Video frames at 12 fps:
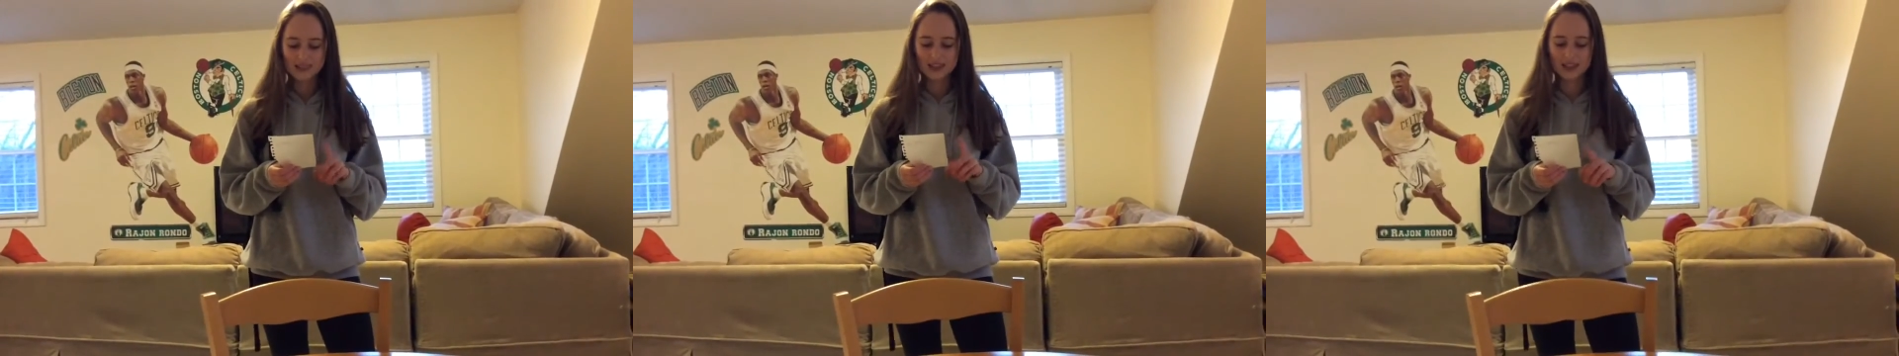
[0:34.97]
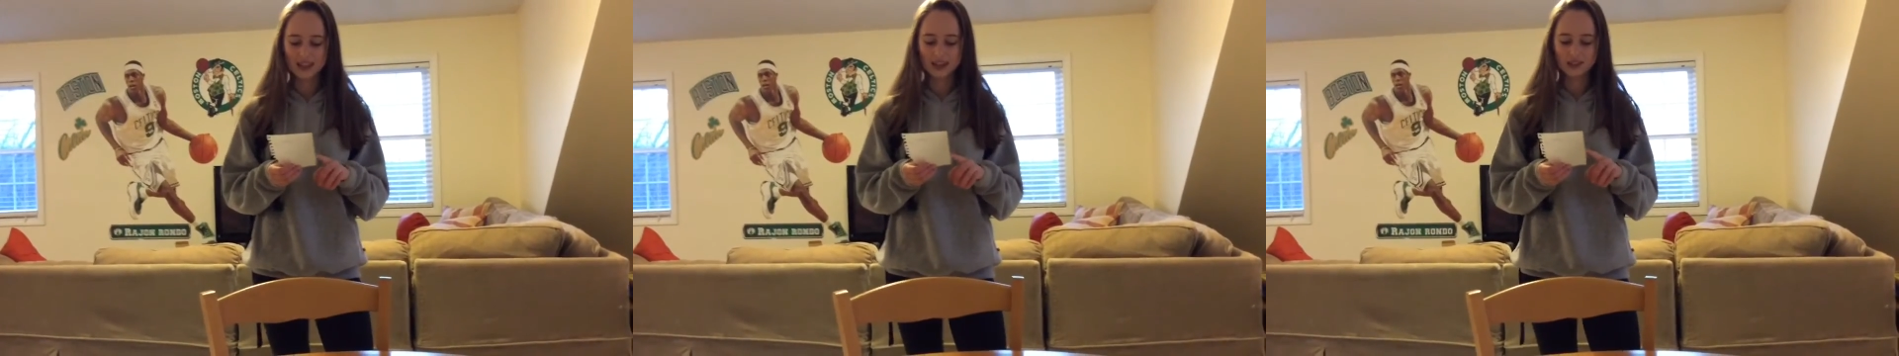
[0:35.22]

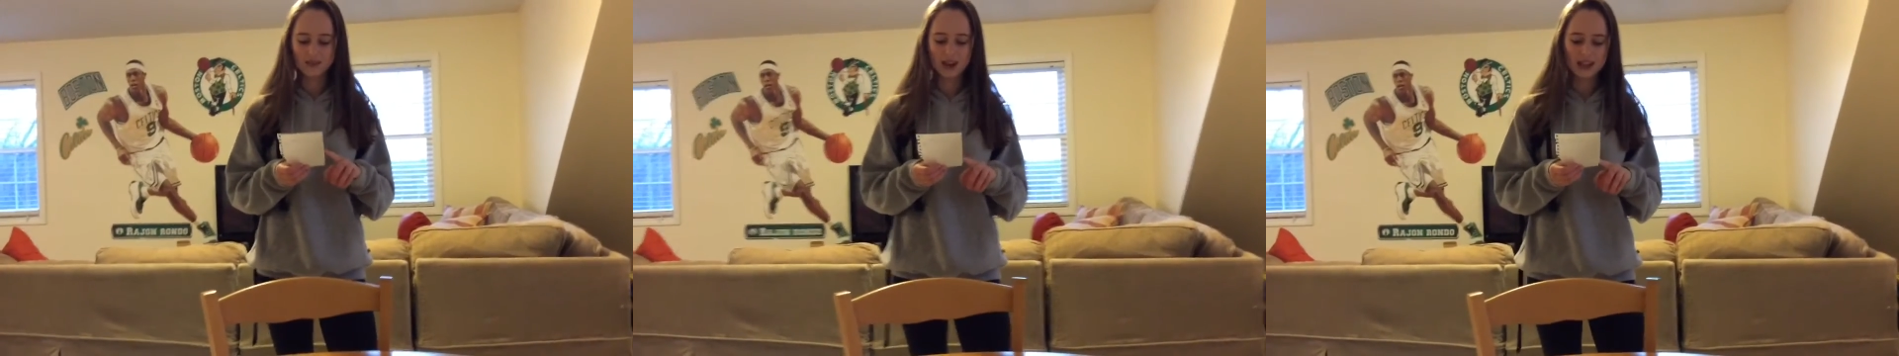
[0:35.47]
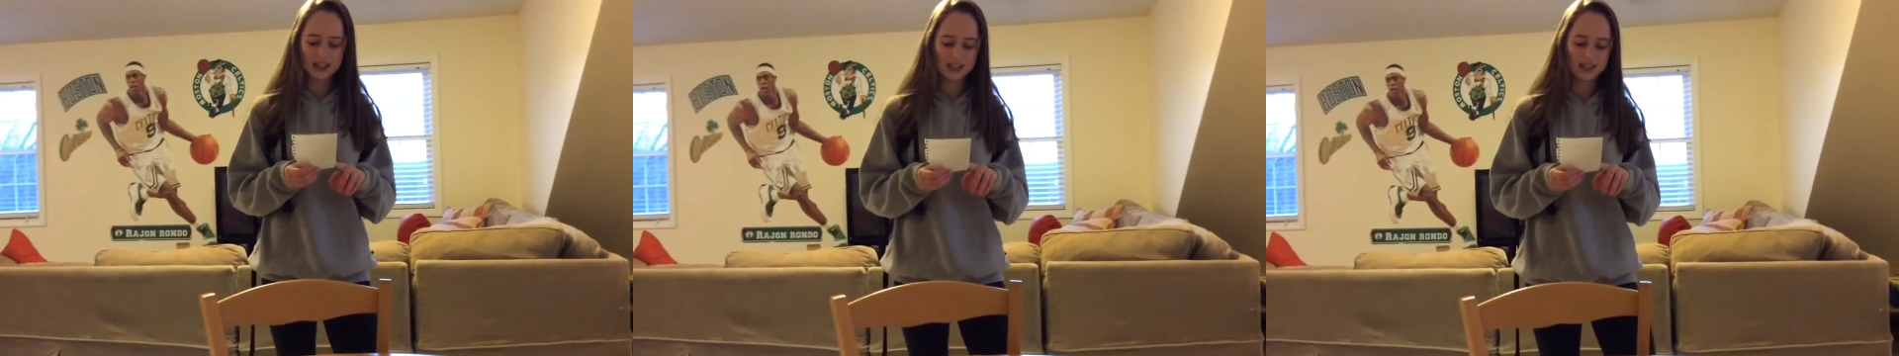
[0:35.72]
the election of
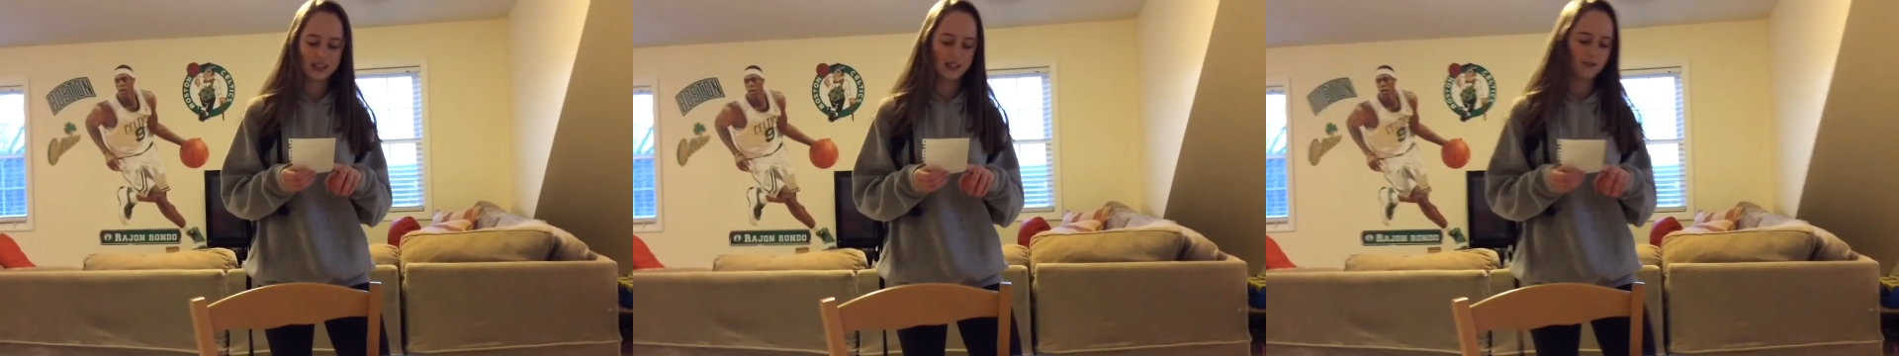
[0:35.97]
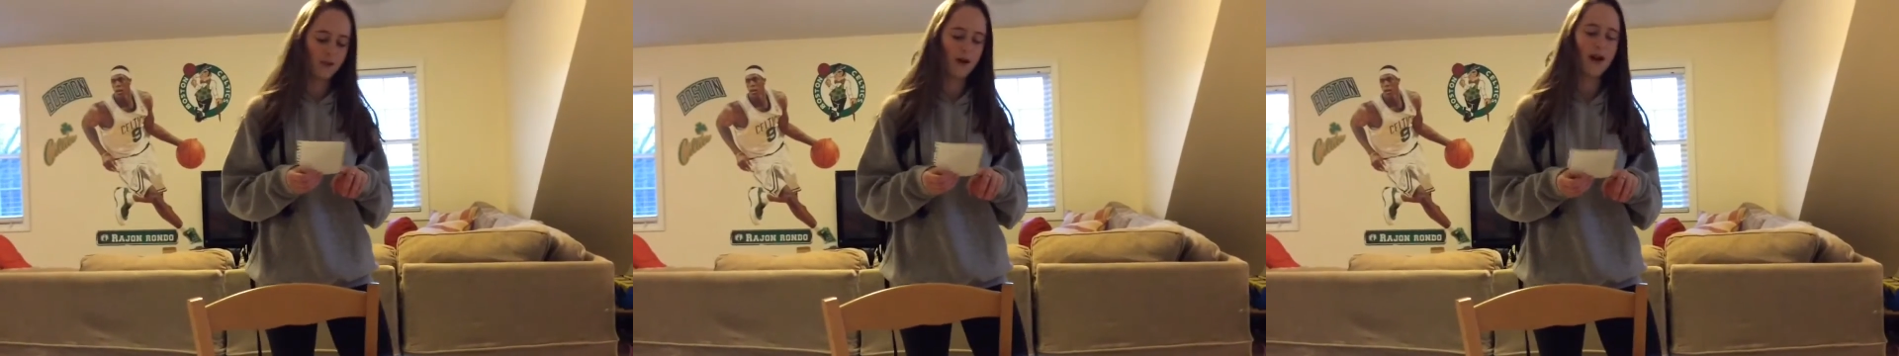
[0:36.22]

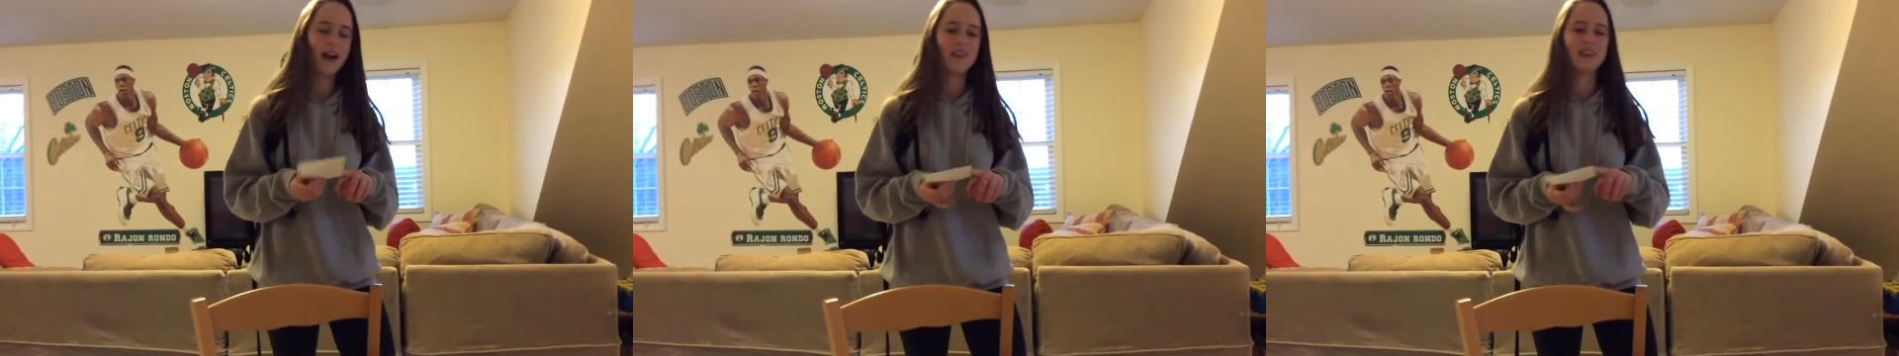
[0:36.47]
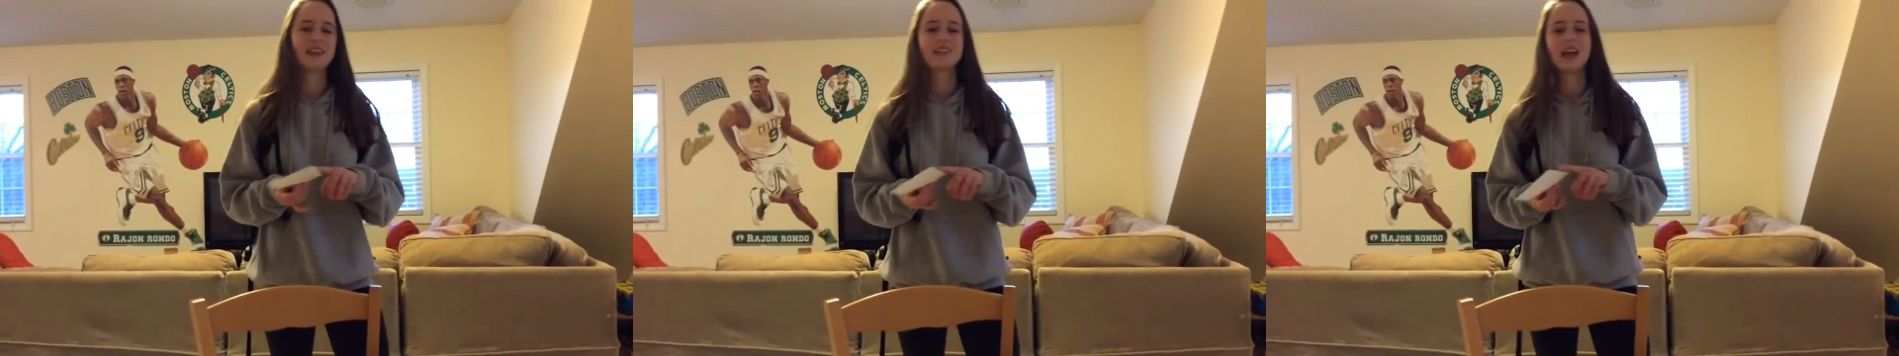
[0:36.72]
1864,
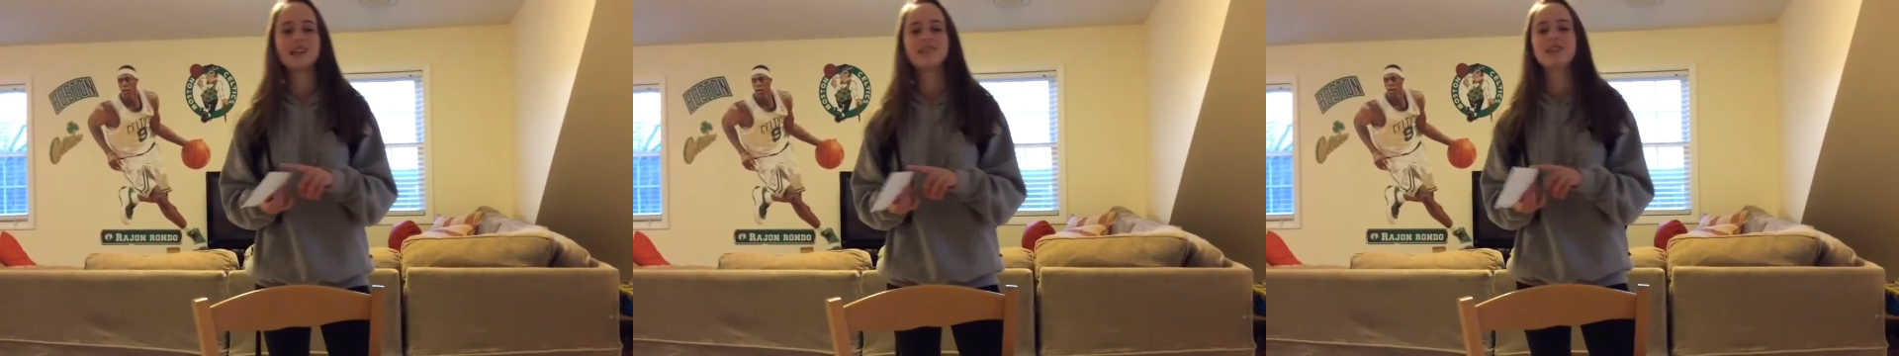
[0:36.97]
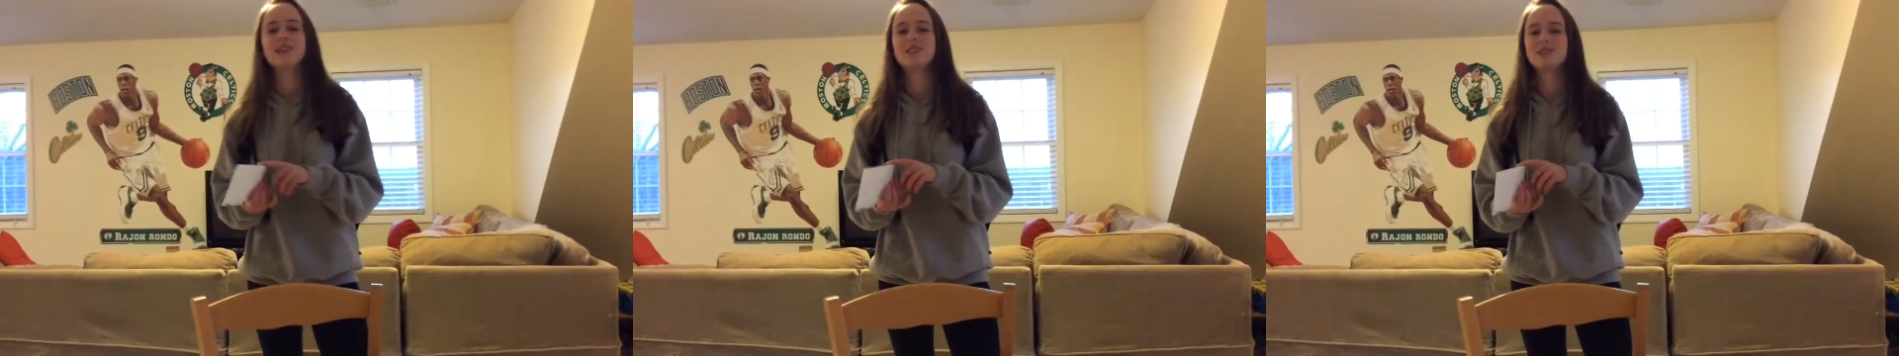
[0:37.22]
and the
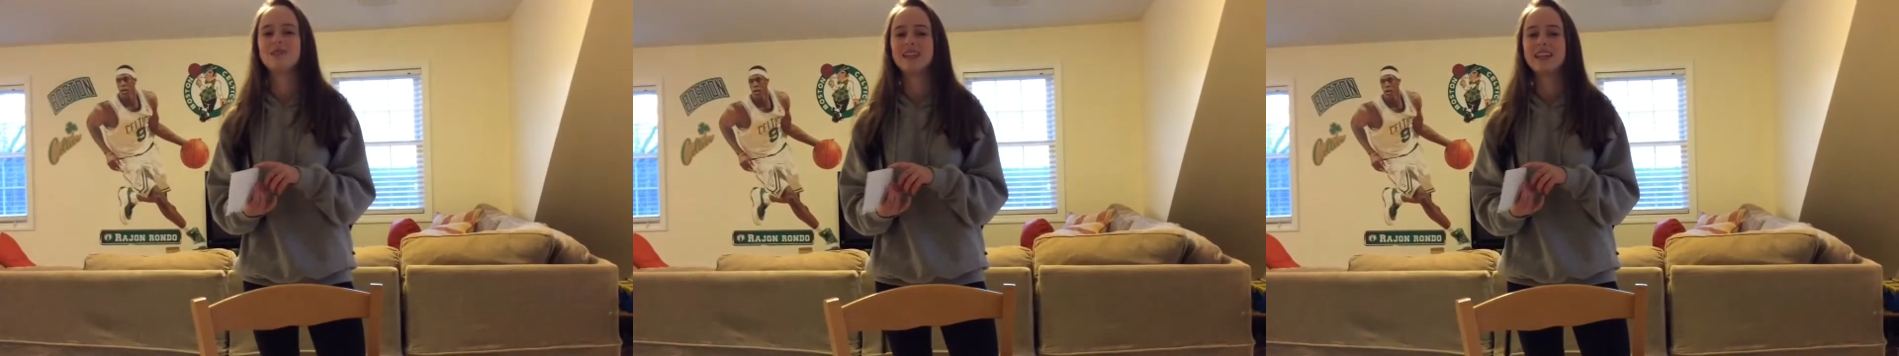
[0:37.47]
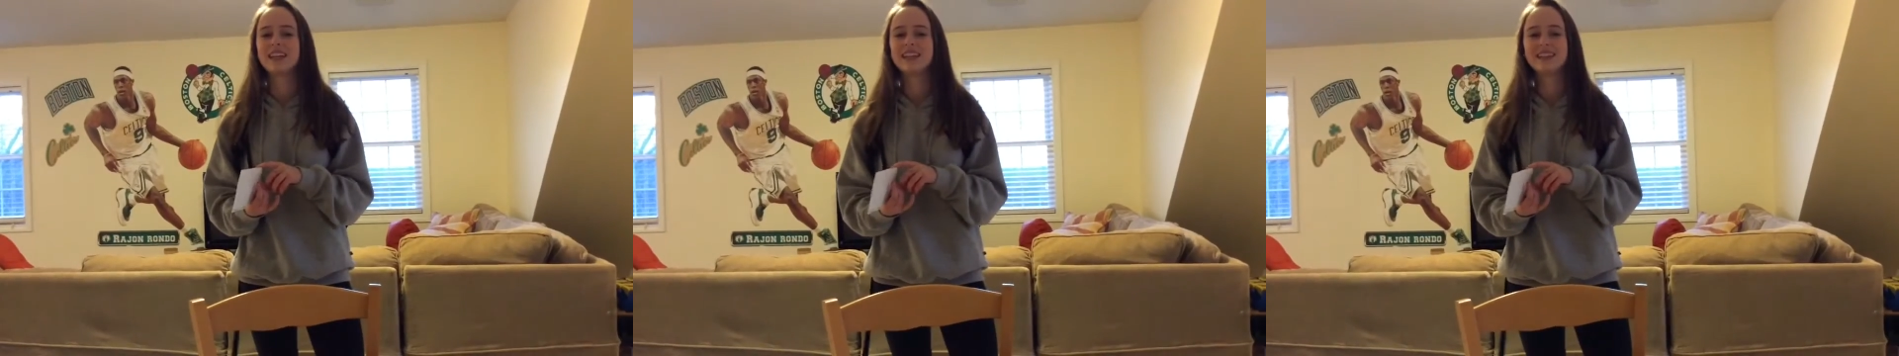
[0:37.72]
assassination of
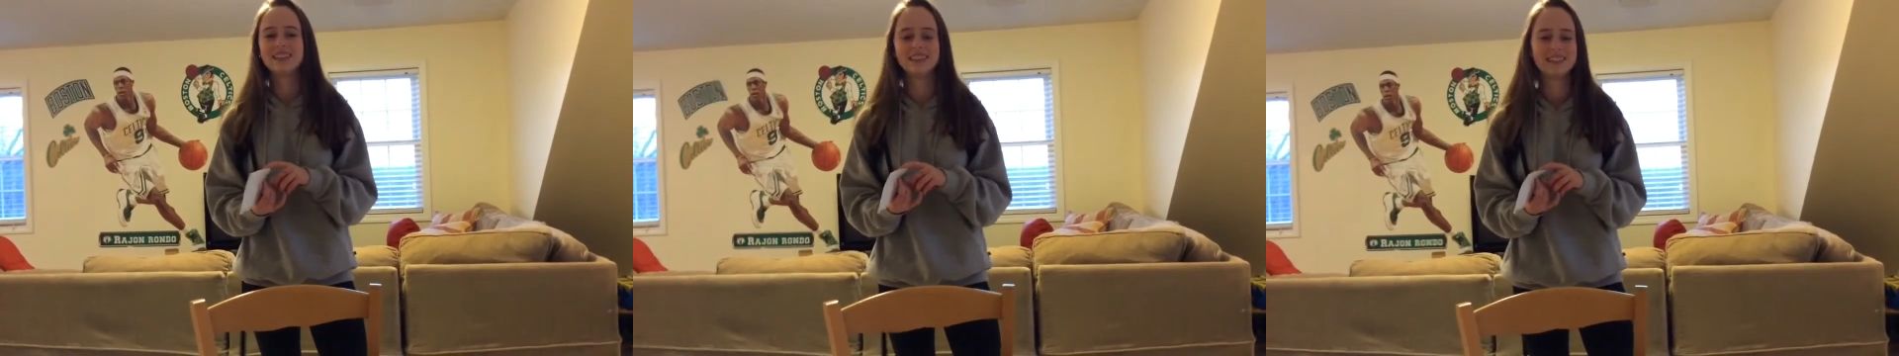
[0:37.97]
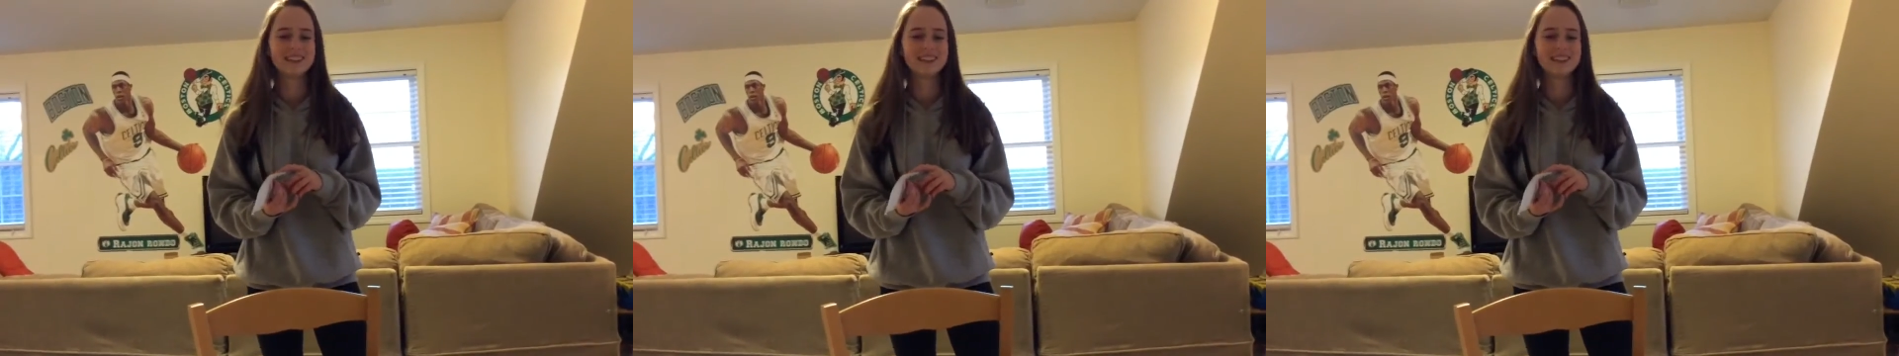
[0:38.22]
Lincoln.